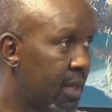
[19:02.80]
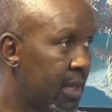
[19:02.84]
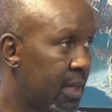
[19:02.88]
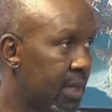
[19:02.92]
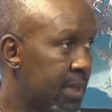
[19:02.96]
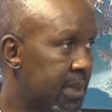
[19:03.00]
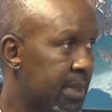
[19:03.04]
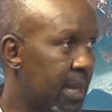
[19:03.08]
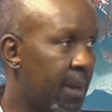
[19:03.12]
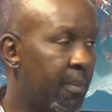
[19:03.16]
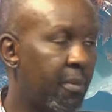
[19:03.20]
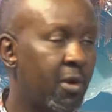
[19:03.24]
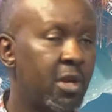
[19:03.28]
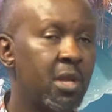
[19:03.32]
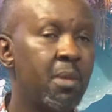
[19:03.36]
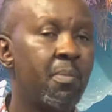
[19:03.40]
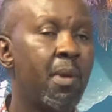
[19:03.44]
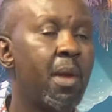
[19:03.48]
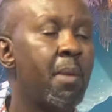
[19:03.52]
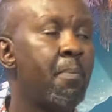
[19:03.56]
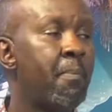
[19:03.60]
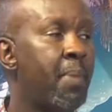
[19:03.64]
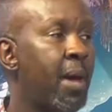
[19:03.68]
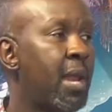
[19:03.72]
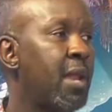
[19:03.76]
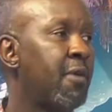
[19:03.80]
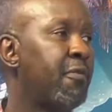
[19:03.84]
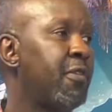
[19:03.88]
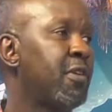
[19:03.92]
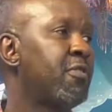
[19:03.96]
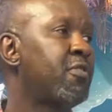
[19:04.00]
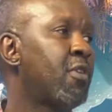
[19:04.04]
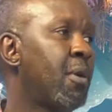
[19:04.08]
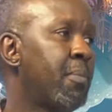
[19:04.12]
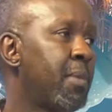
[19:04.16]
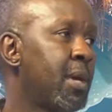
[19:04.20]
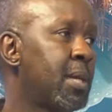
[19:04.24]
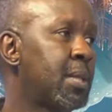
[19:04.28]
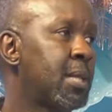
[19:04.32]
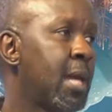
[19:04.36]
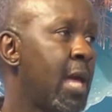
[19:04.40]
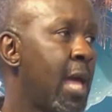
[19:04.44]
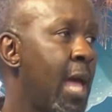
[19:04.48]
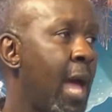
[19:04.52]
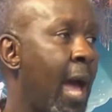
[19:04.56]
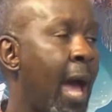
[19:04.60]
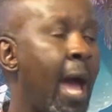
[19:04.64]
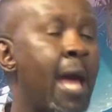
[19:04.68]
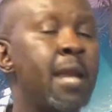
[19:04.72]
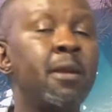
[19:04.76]
Somebody may benefit from it
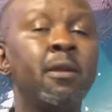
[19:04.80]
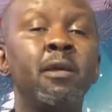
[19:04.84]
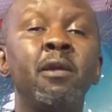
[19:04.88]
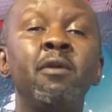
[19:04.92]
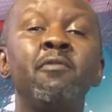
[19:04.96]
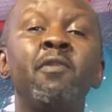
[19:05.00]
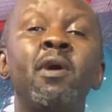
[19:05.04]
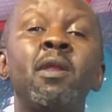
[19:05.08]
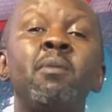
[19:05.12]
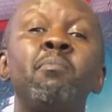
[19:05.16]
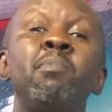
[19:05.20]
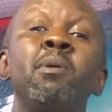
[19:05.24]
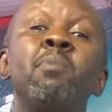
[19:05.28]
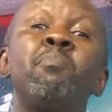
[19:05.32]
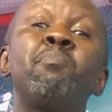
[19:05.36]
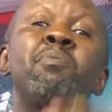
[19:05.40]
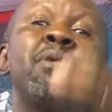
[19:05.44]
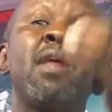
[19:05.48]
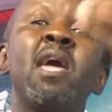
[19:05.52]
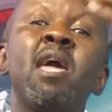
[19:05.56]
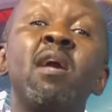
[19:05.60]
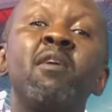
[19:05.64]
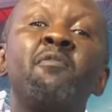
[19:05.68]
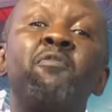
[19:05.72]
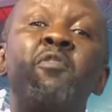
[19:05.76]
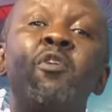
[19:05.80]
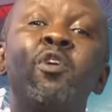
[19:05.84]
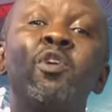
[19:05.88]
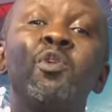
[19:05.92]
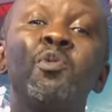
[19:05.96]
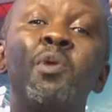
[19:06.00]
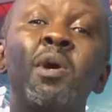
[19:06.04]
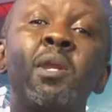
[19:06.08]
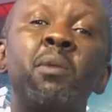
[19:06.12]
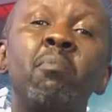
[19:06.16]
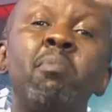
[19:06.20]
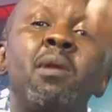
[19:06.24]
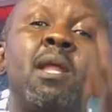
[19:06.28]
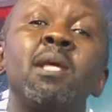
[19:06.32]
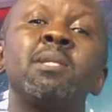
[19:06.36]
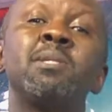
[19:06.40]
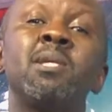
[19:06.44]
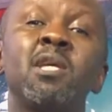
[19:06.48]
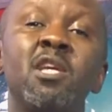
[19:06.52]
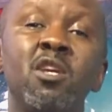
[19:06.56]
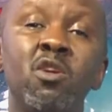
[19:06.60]
and even be praying for you and blessing